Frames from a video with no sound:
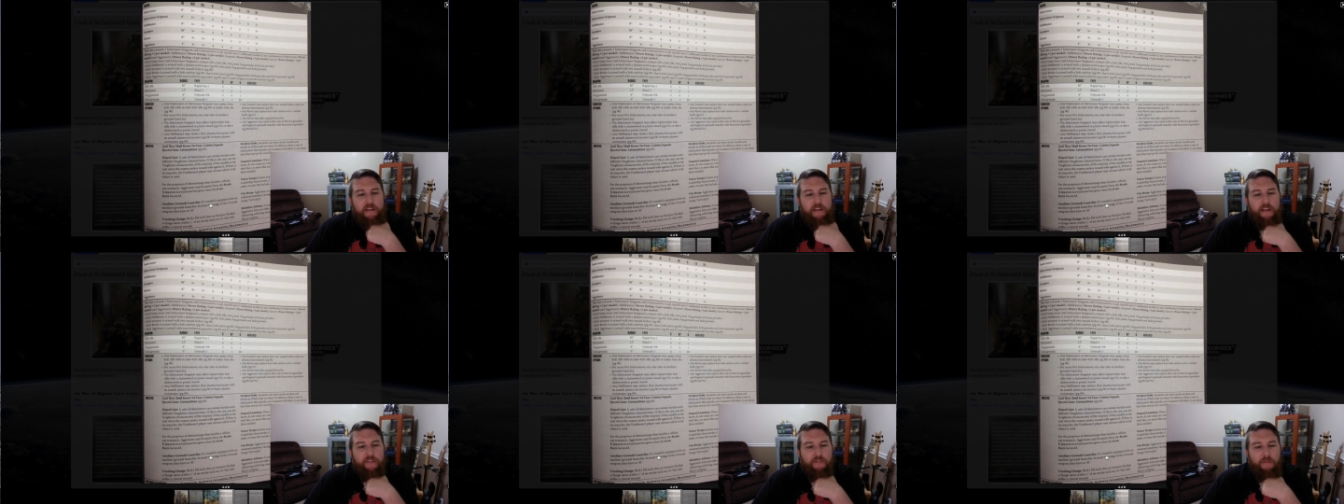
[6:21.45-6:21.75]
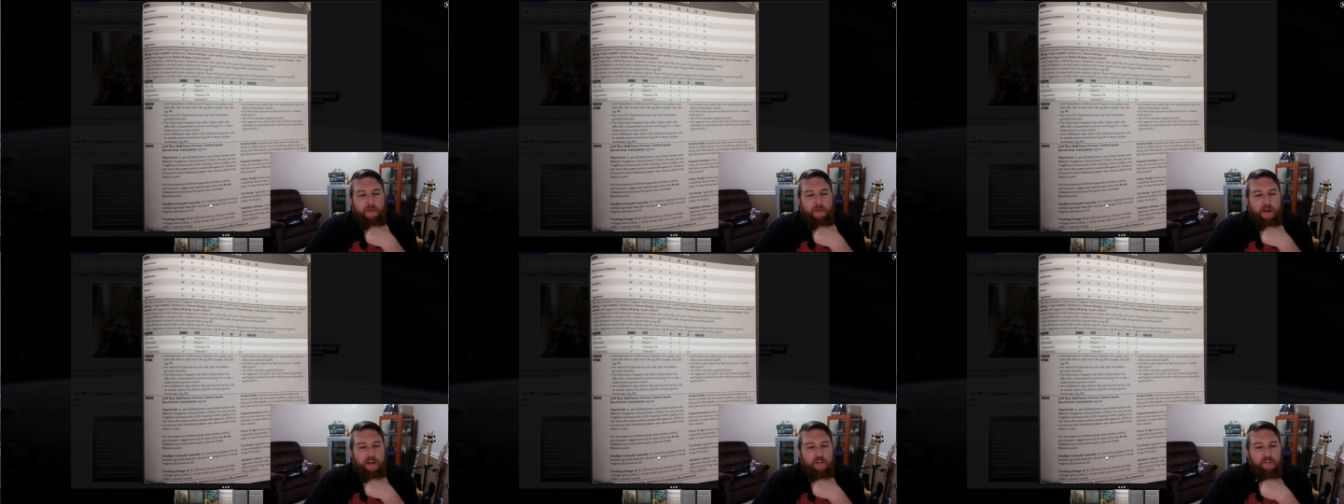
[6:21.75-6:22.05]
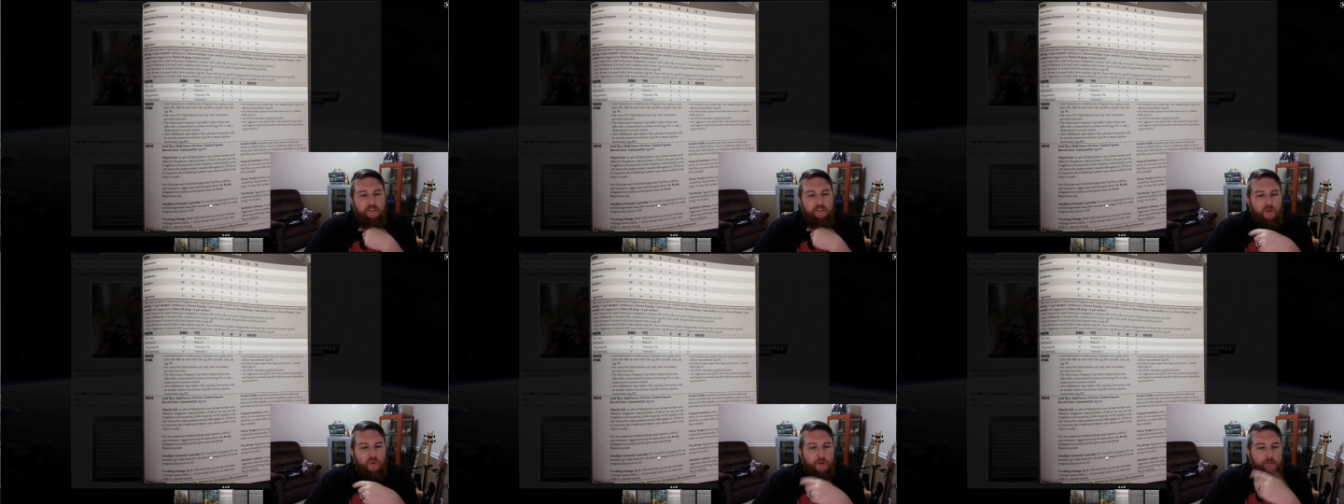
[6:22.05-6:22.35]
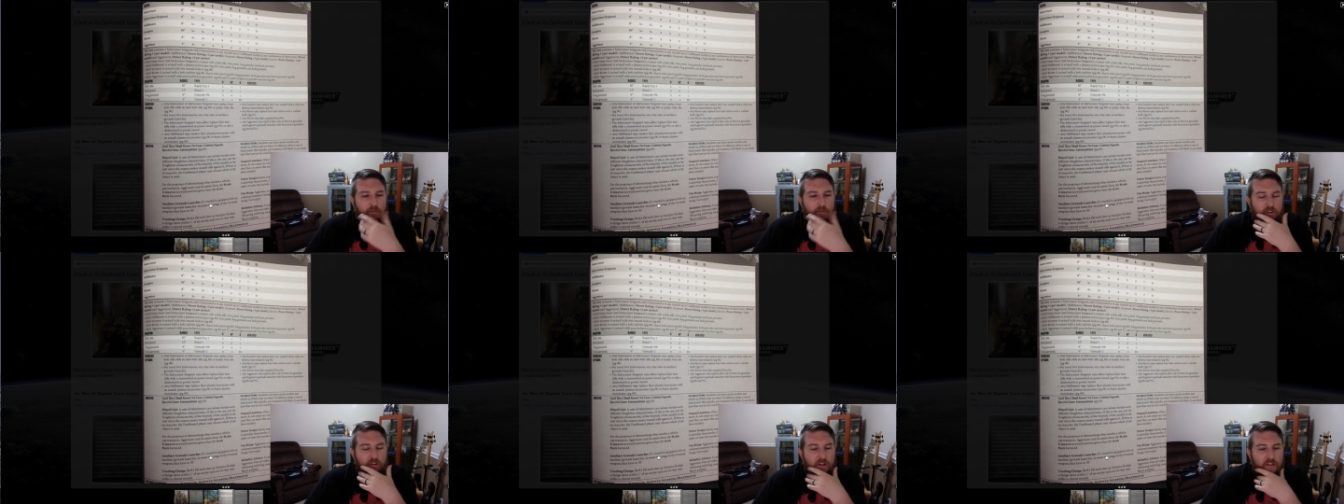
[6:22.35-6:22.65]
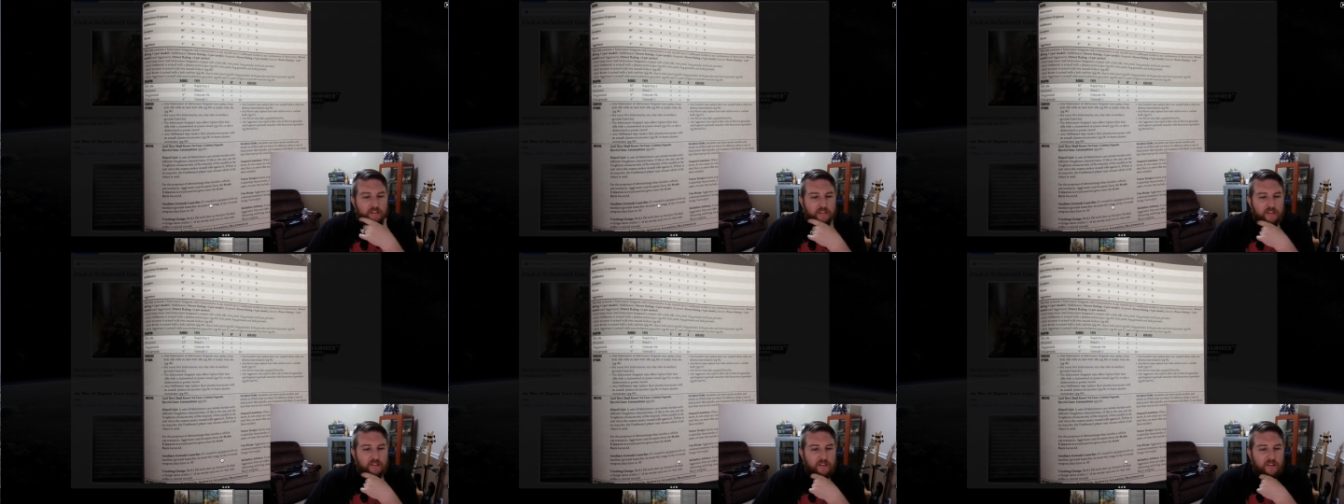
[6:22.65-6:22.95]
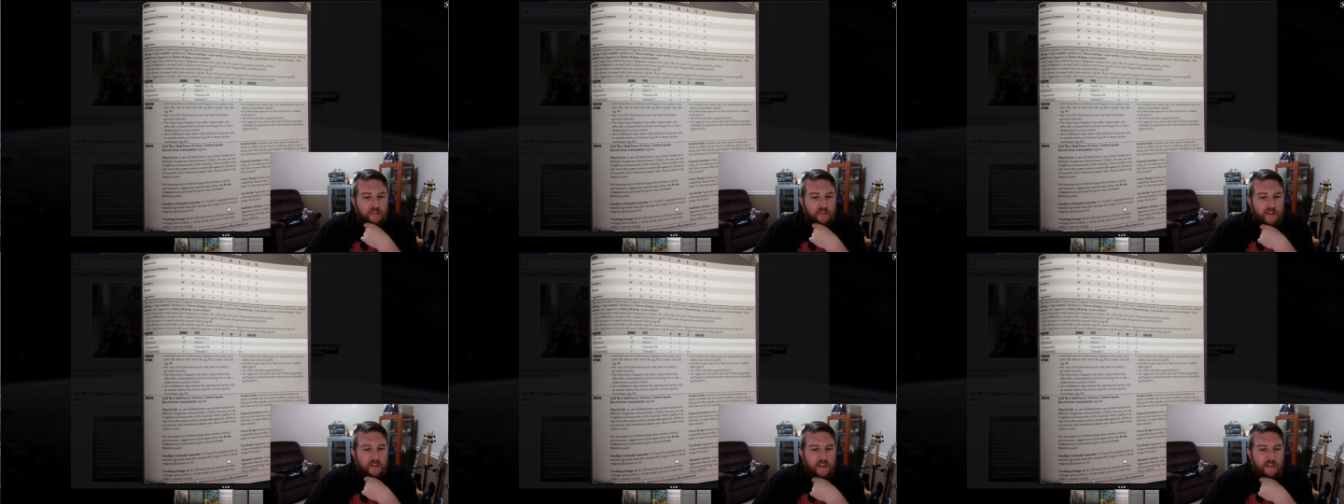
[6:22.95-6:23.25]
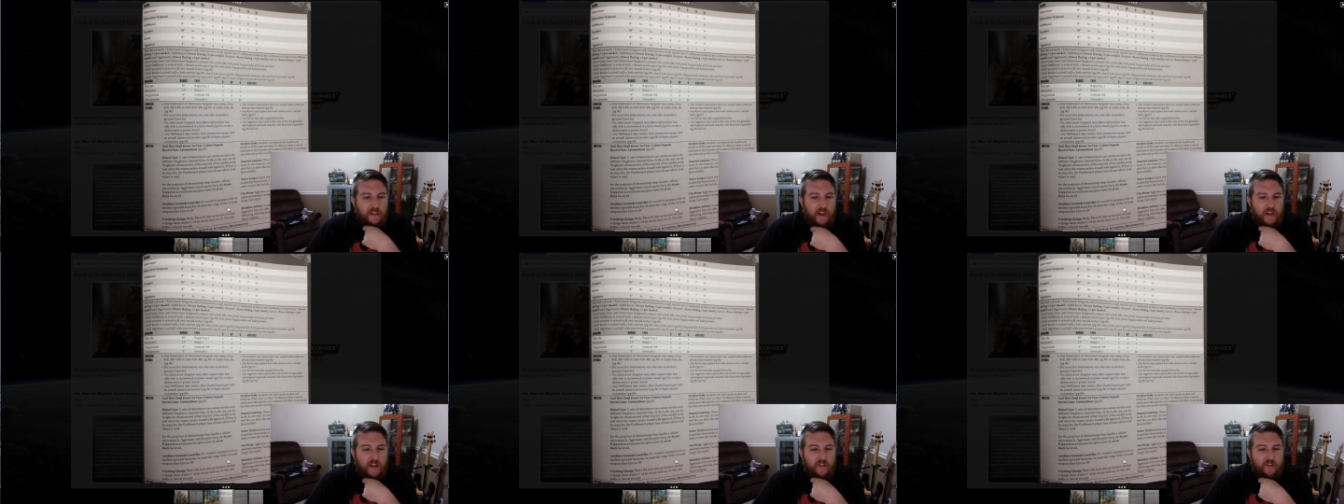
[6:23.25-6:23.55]
If a model is equipped with an Auxiliary
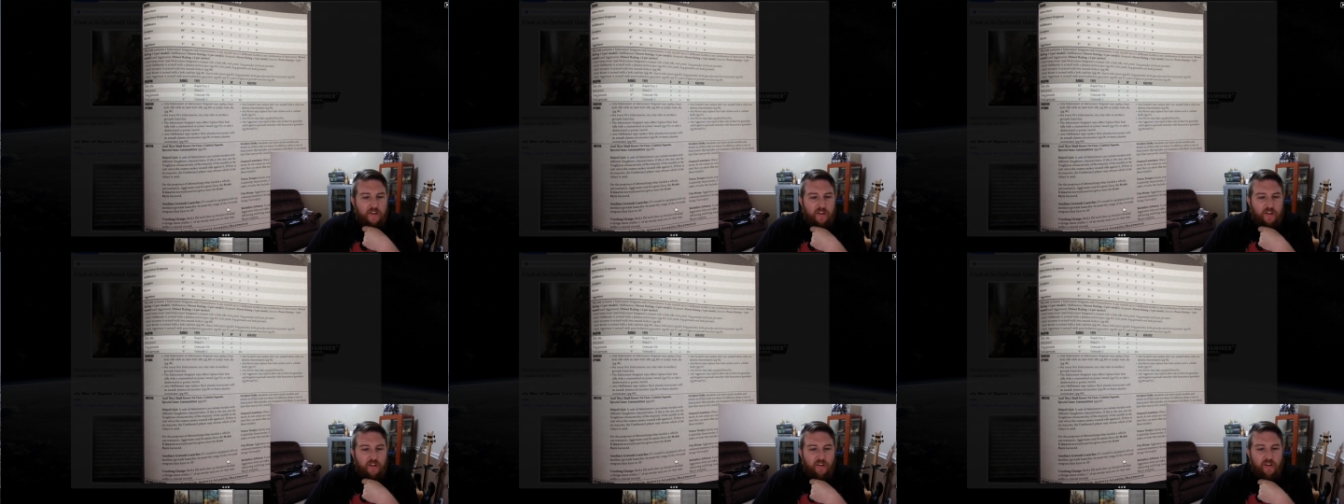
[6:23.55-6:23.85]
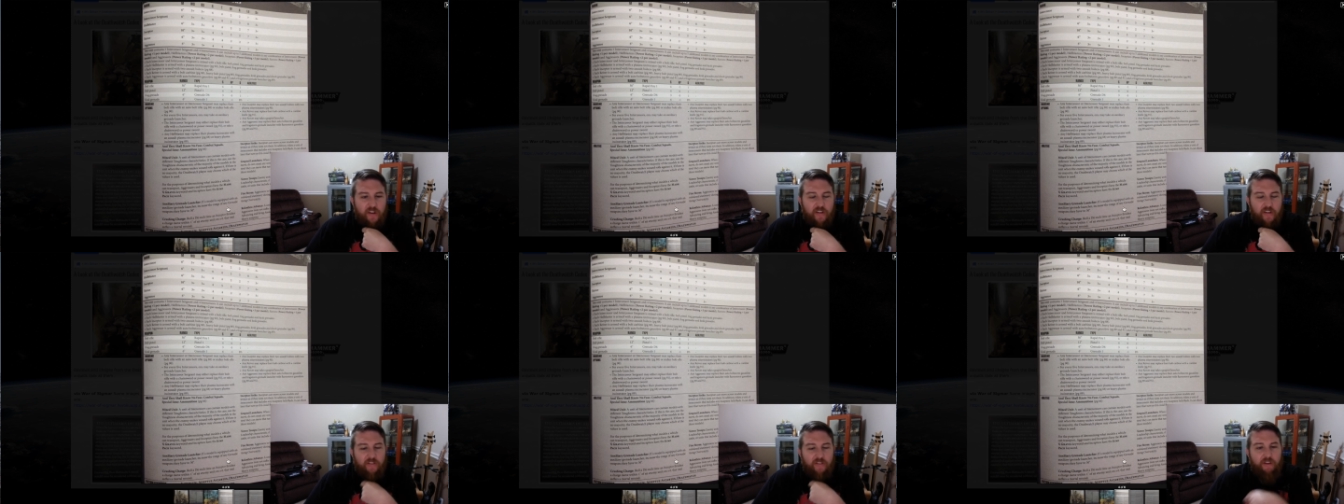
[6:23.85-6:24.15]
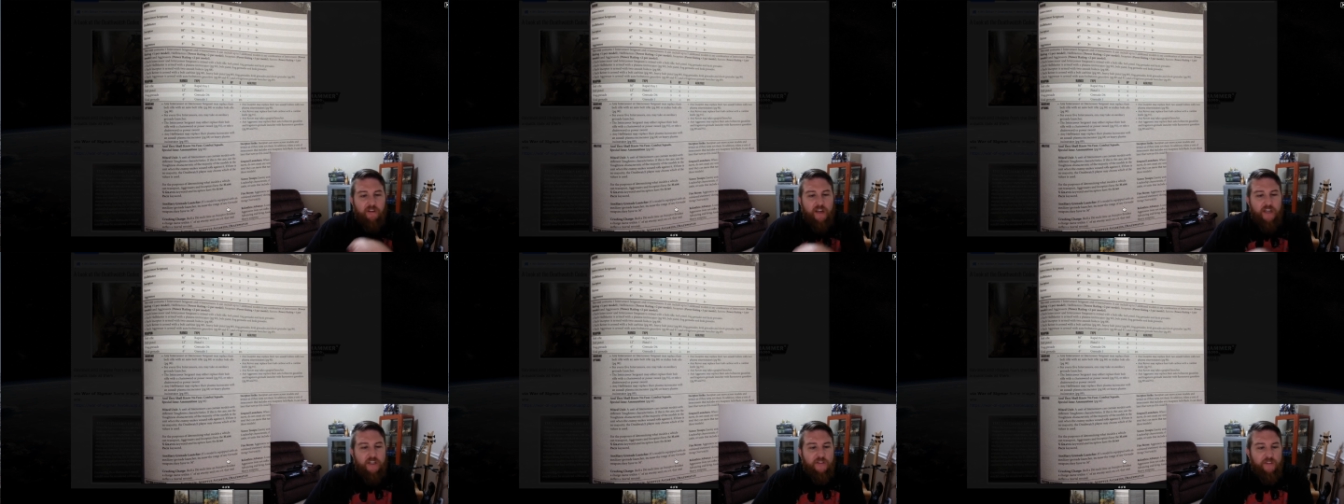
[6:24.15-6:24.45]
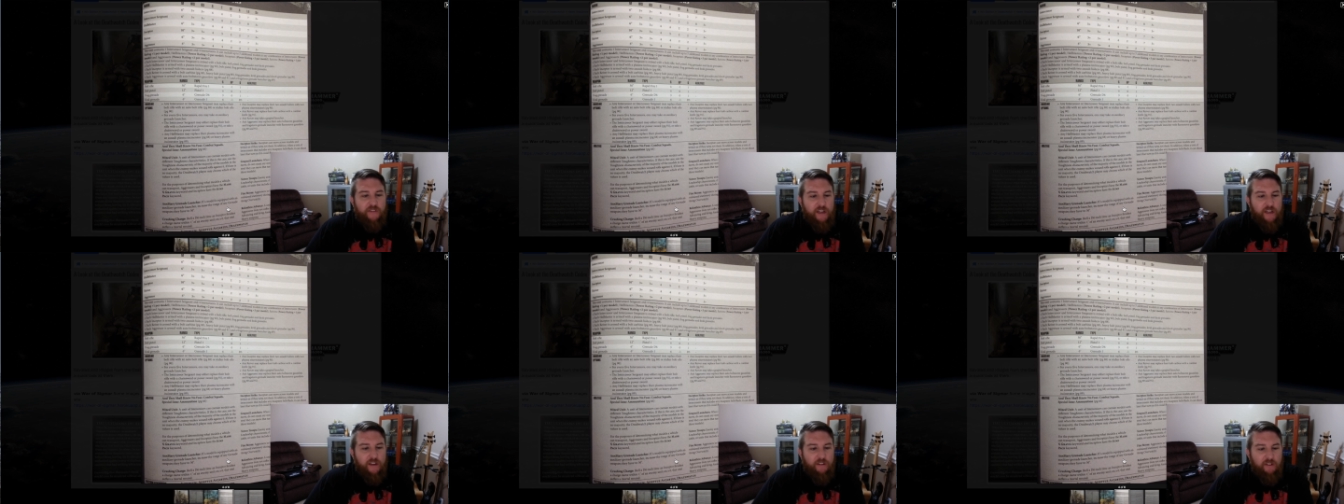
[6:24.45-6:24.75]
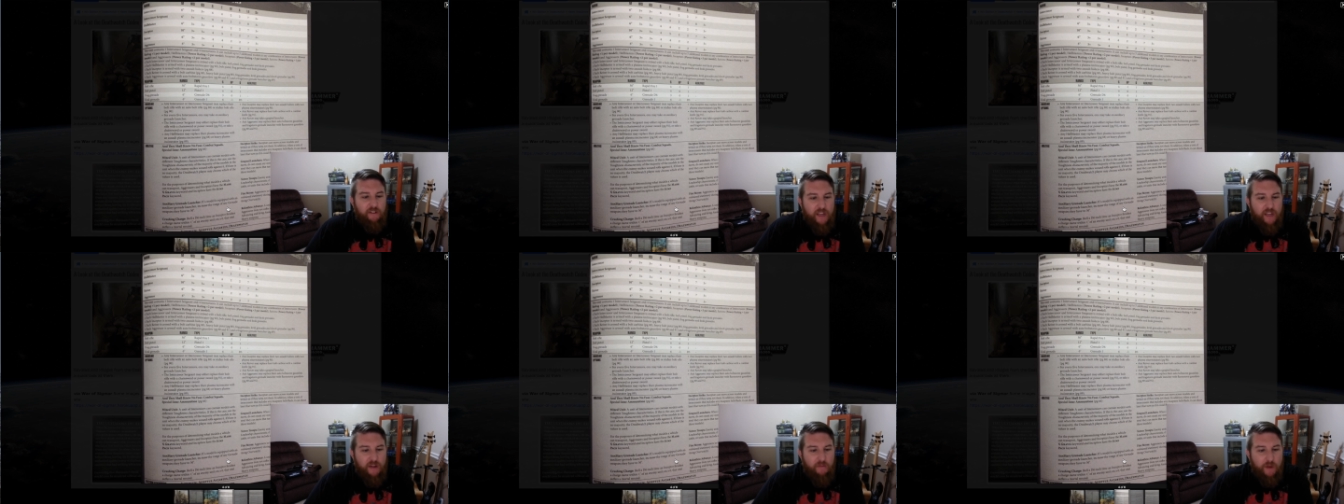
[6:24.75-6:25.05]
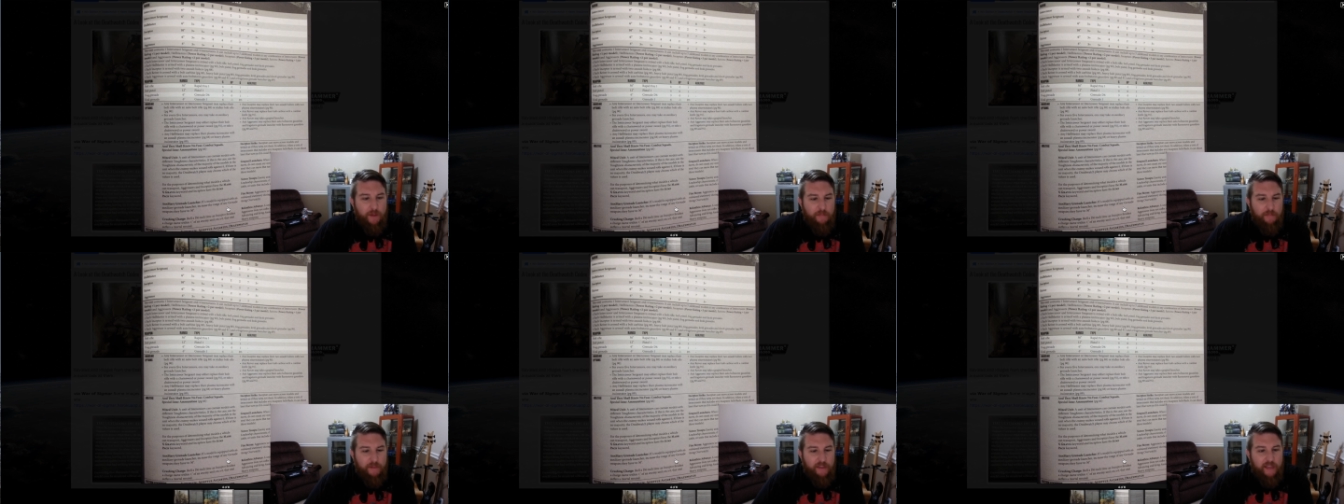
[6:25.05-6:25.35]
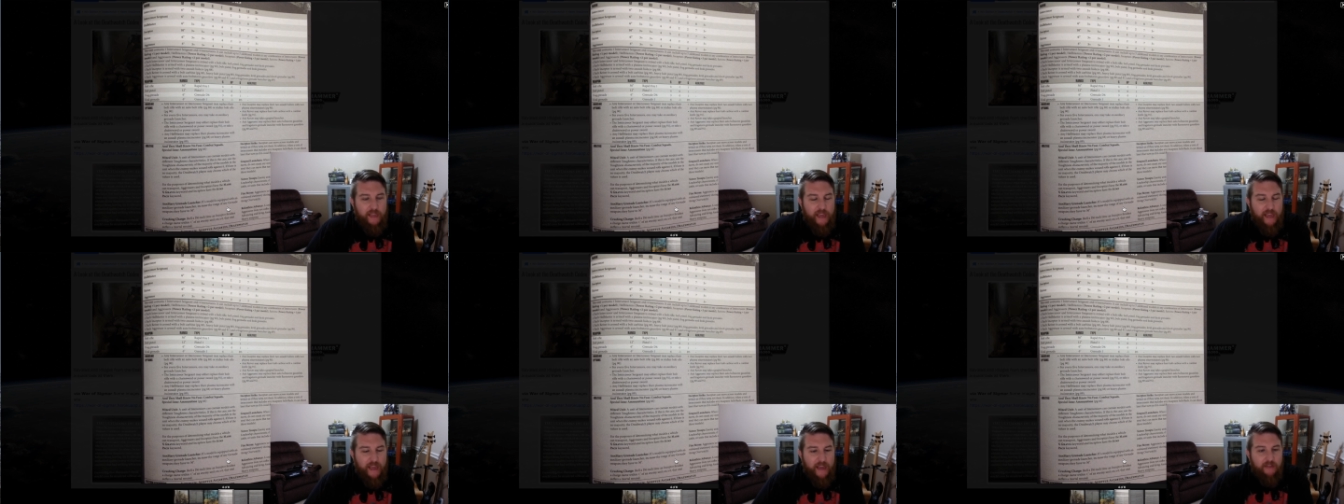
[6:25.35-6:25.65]
Grenade Launcher, increase the range of any grenade weapon
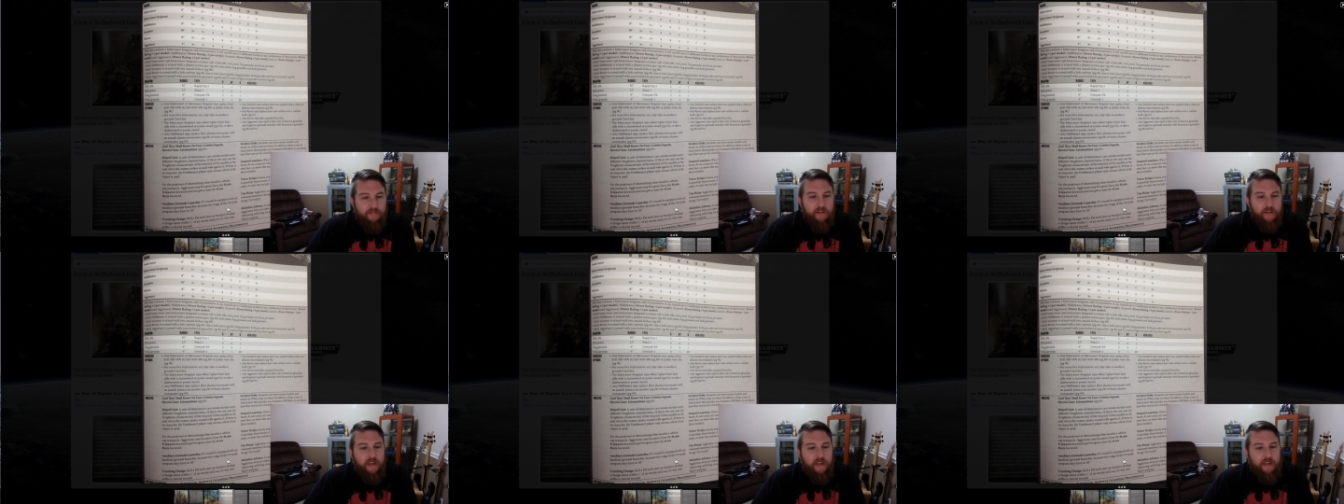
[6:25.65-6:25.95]
they have